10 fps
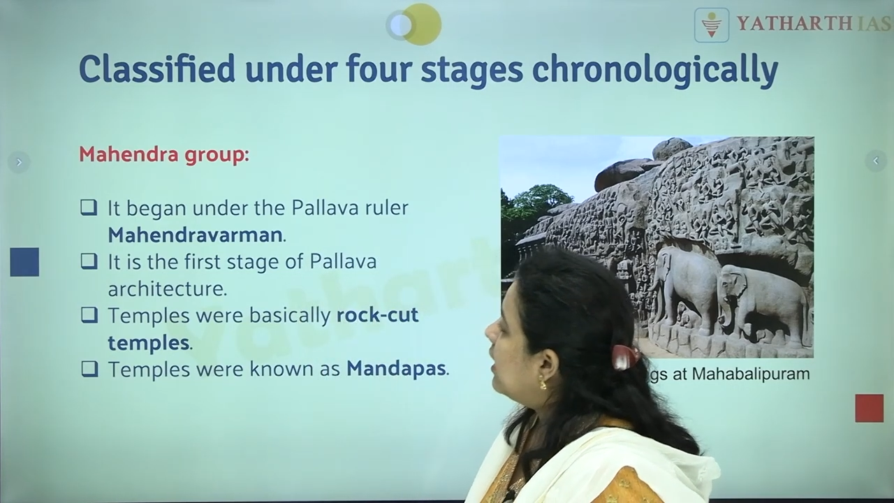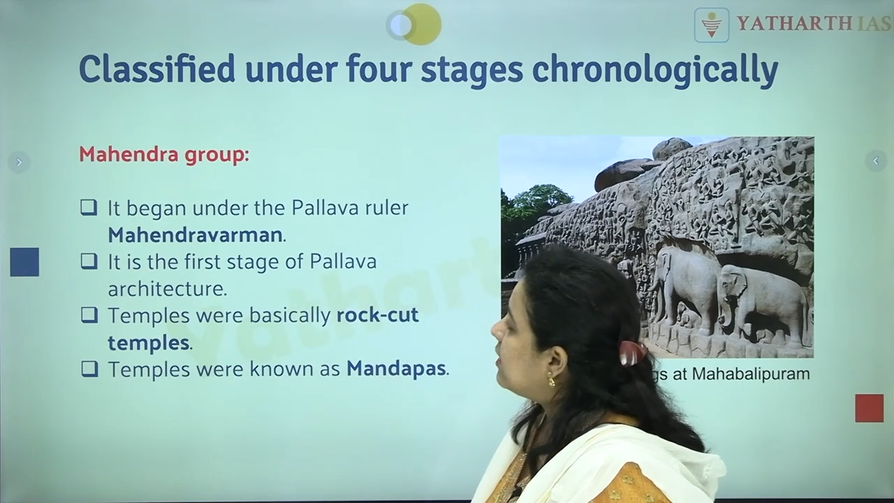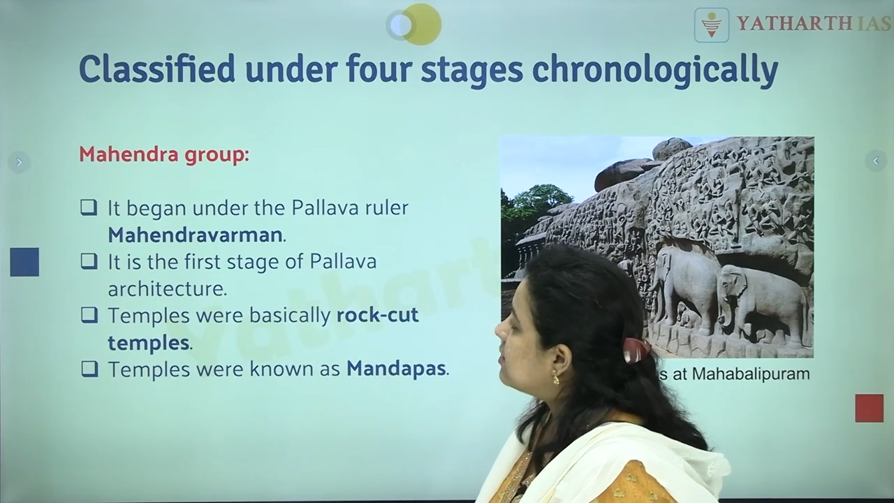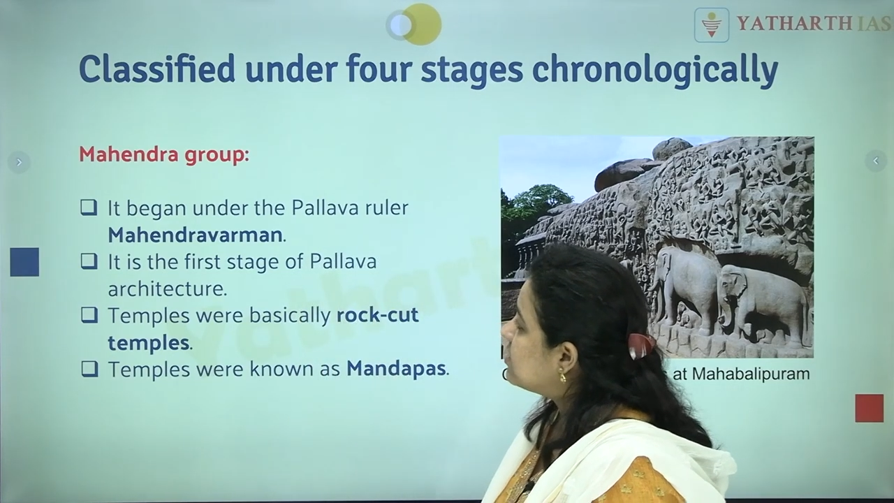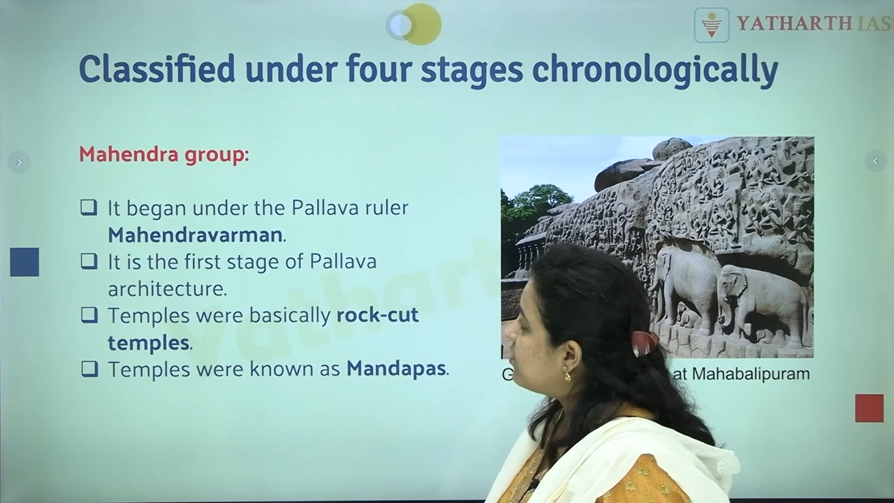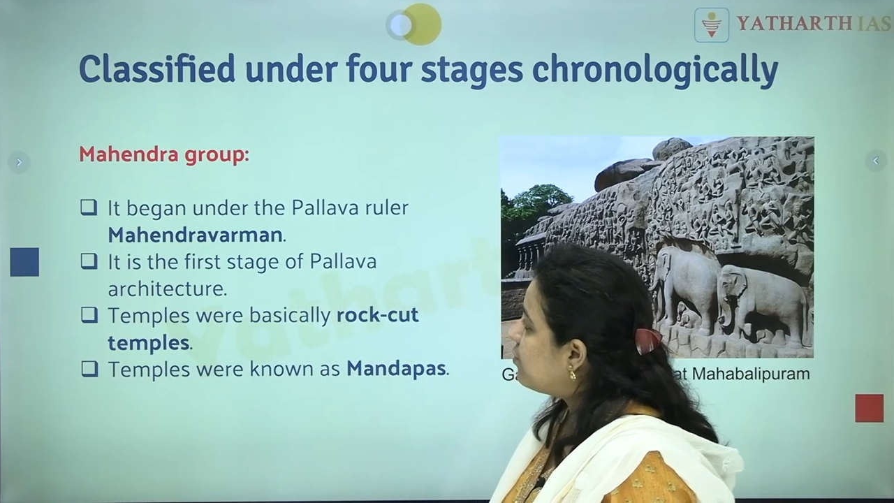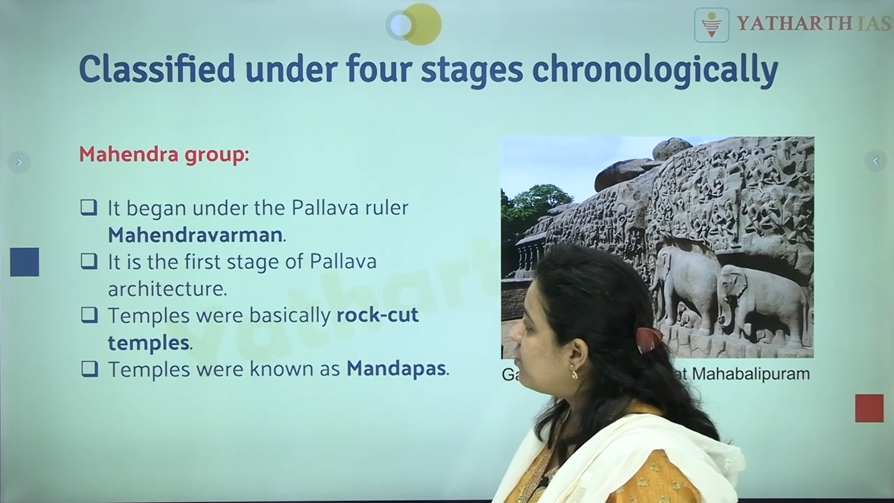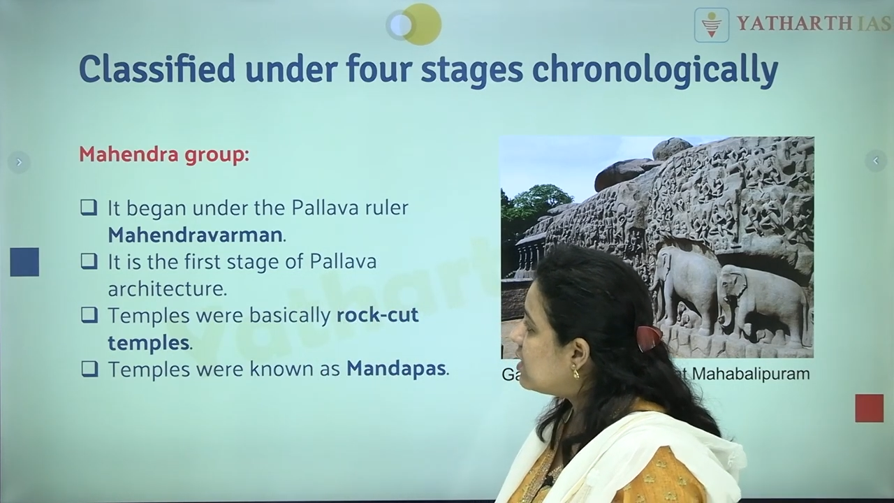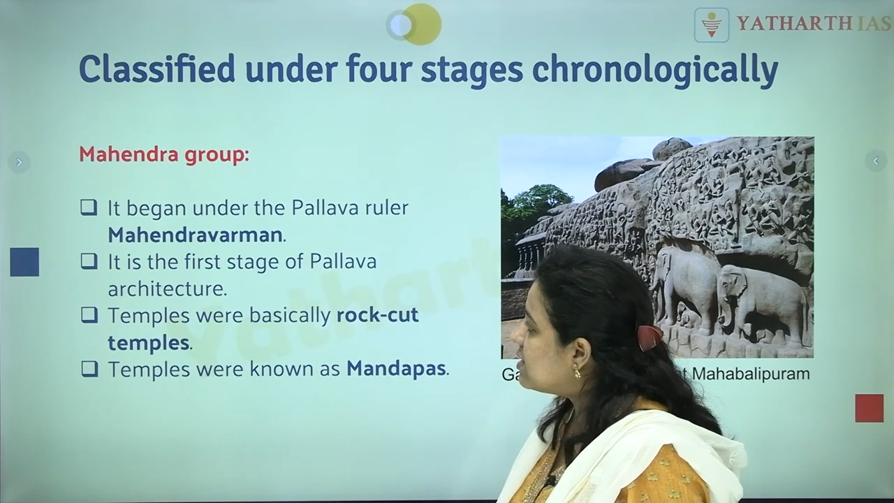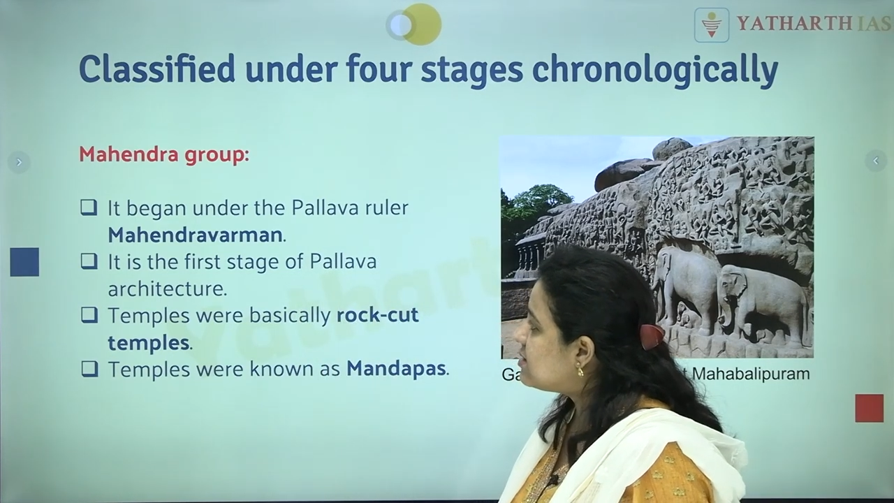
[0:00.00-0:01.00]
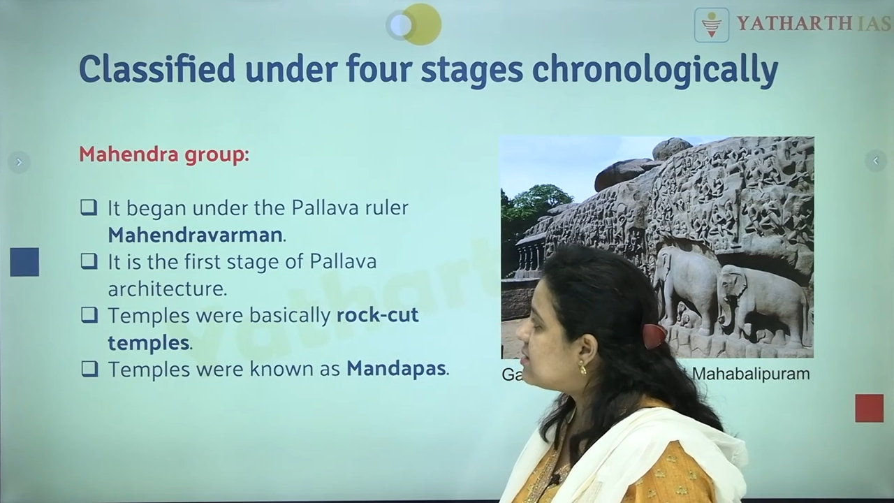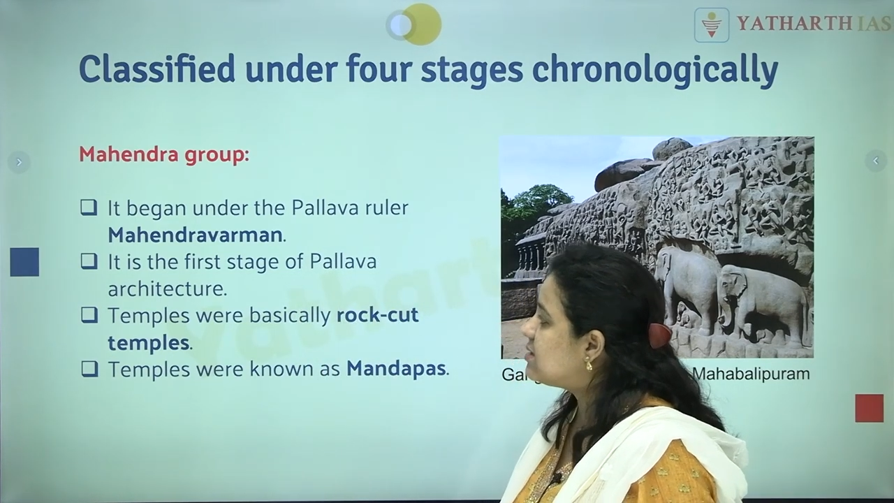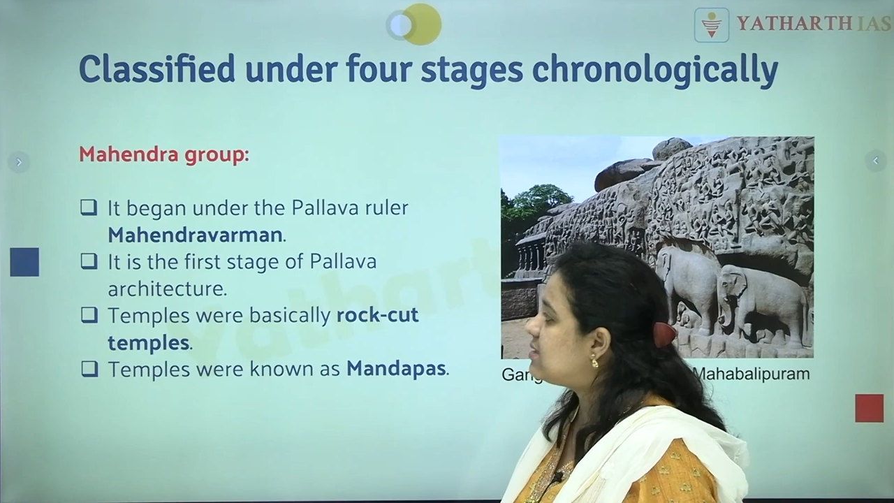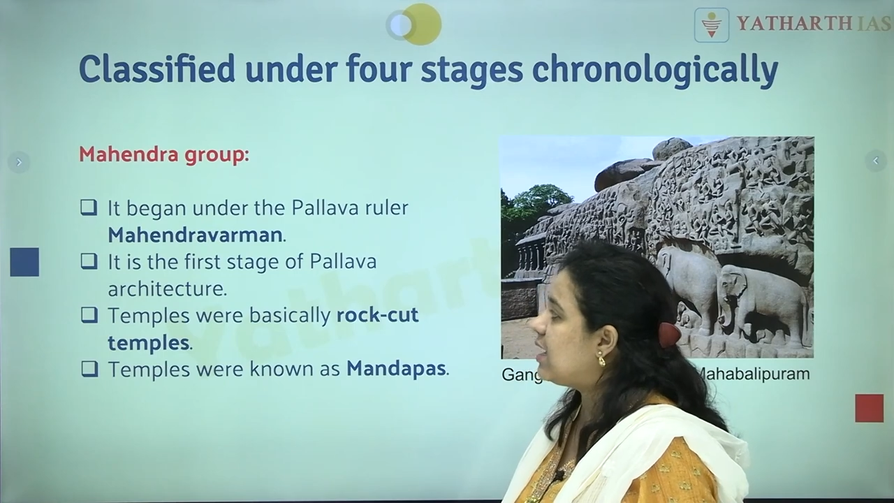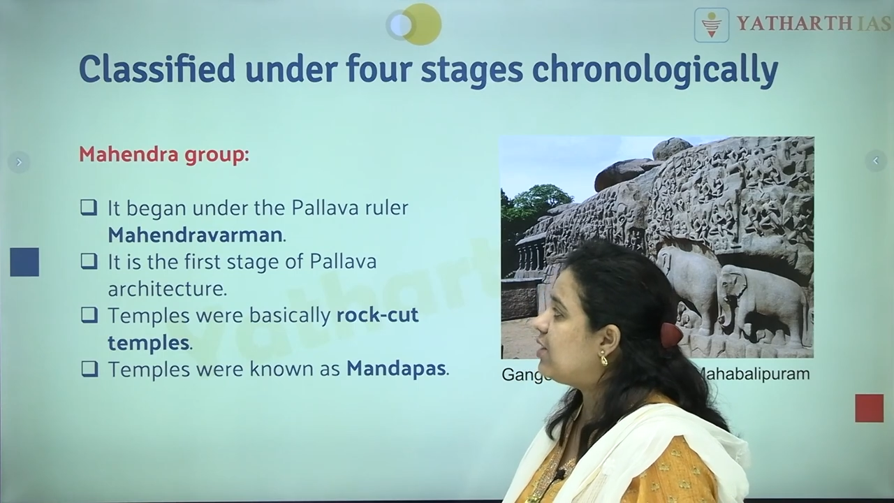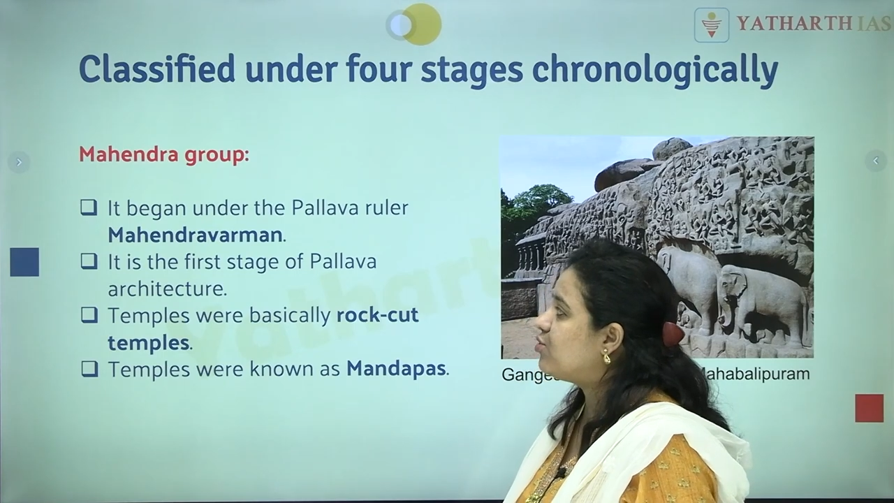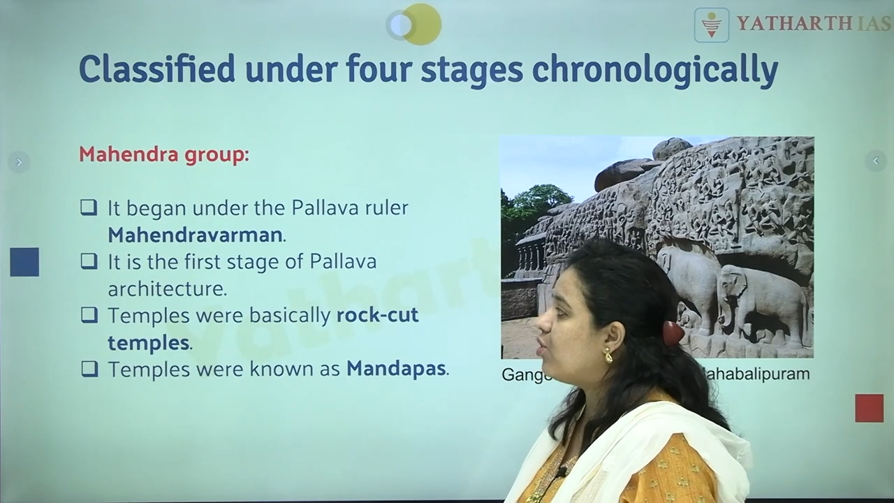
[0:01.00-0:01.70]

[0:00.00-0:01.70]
It is the first stage